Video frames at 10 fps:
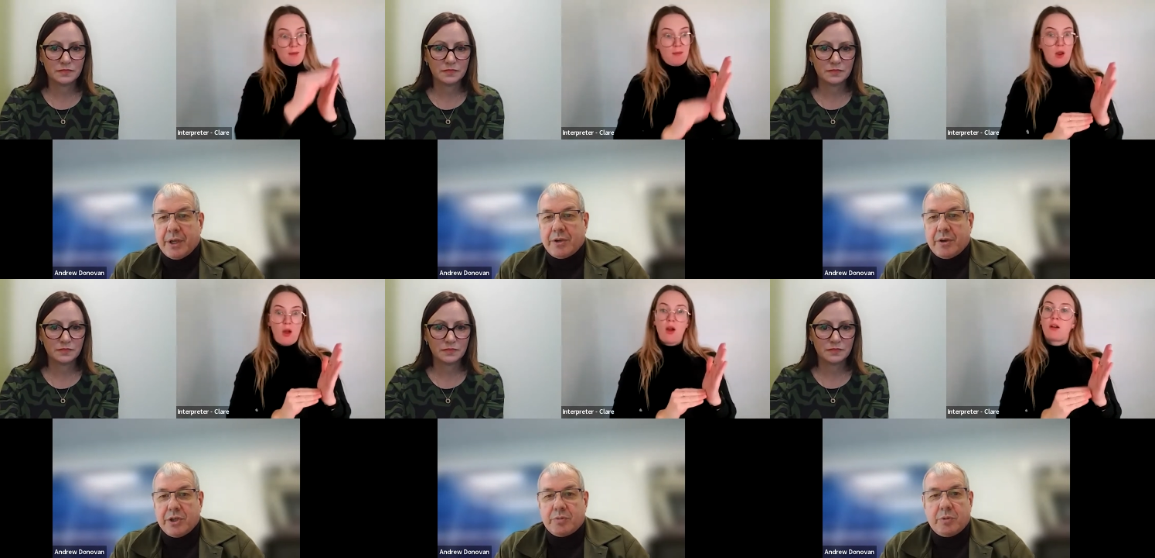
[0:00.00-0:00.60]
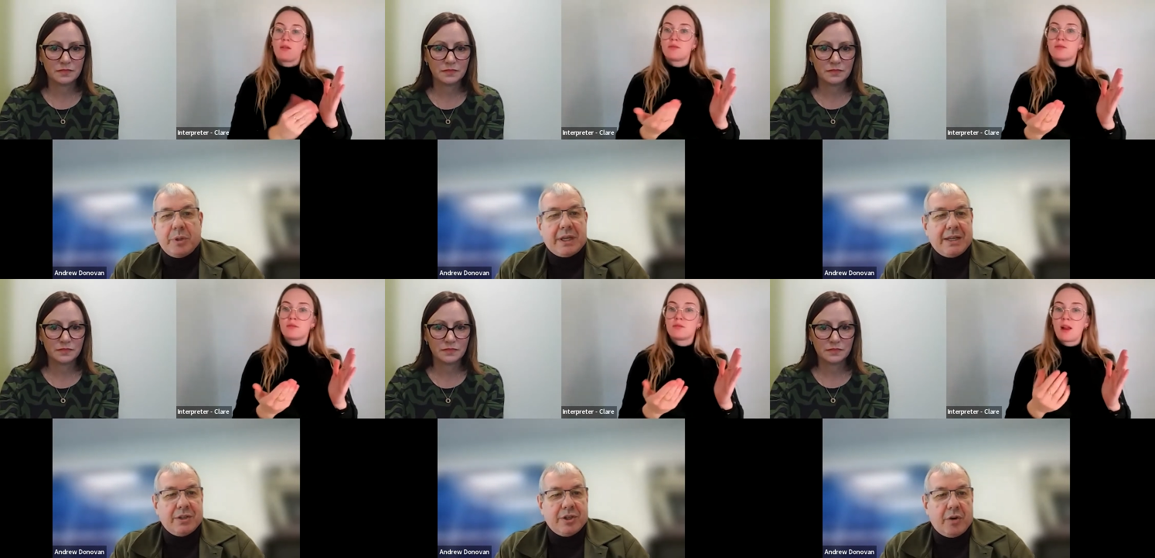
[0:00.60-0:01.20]
Speaker 1: So I just would be
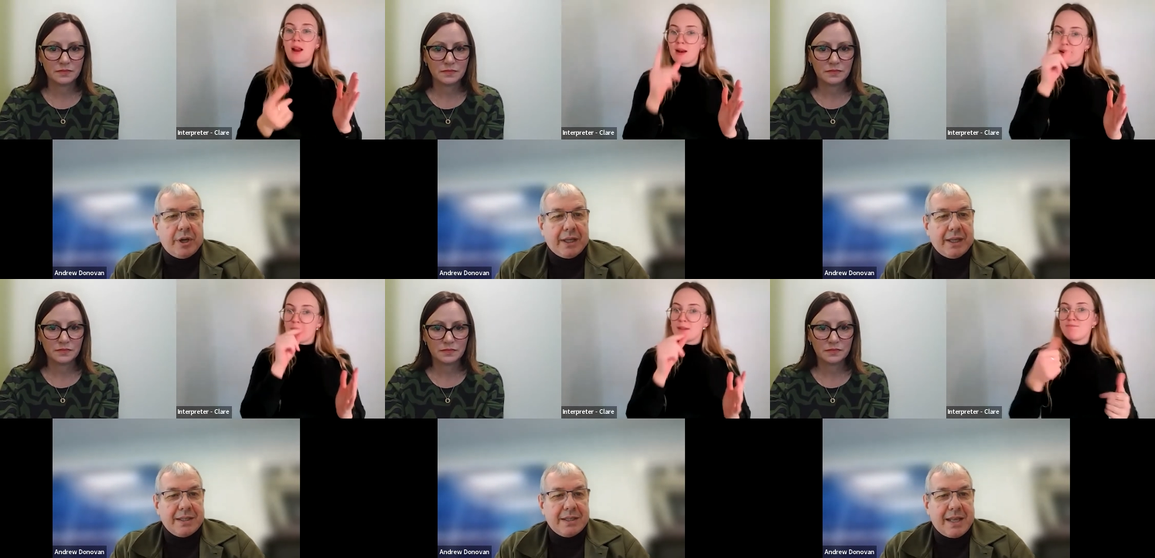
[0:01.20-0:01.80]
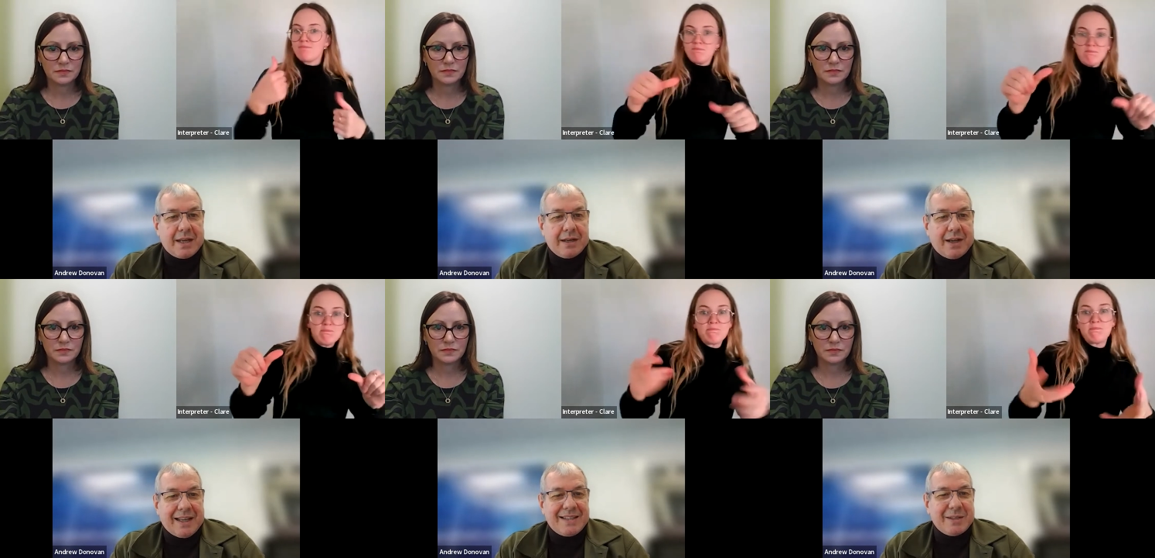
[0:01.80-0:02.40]
keen to know, I guess it's that,
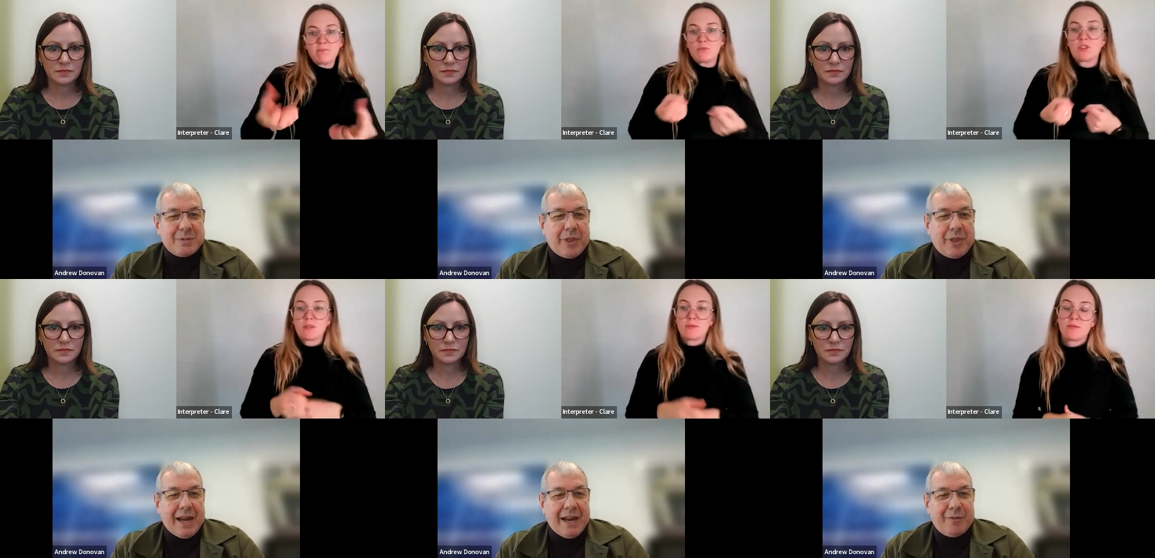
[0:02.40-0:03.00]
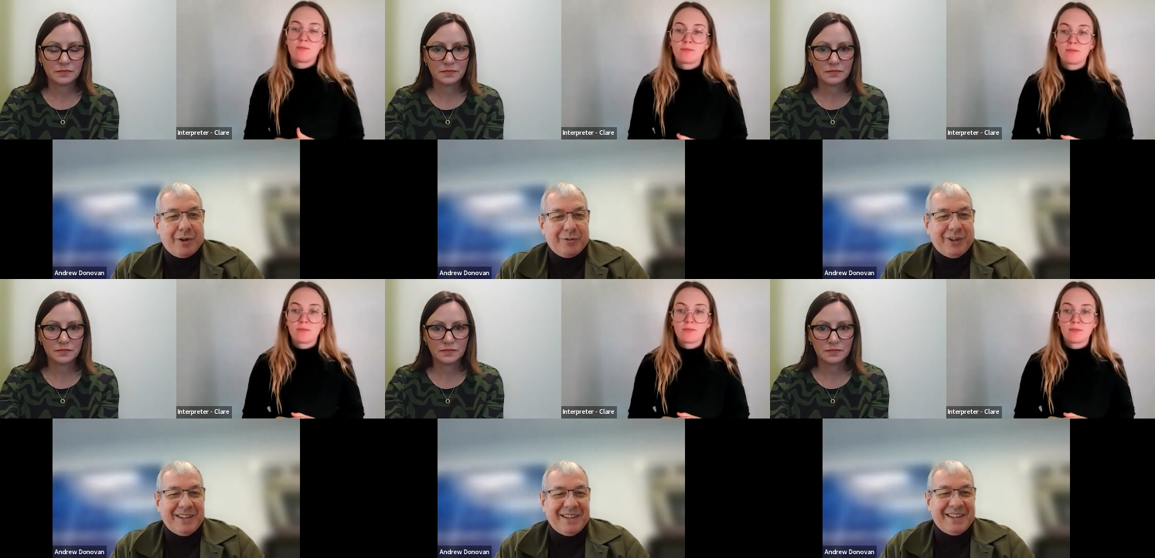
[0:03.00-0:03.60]
I guess it's what that level
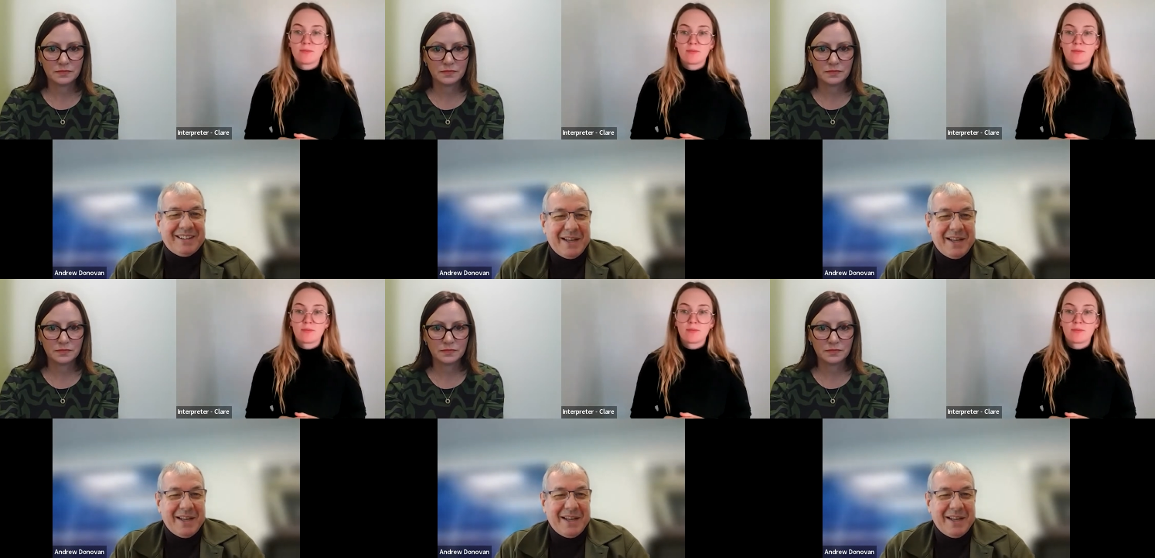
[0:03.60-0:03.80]
of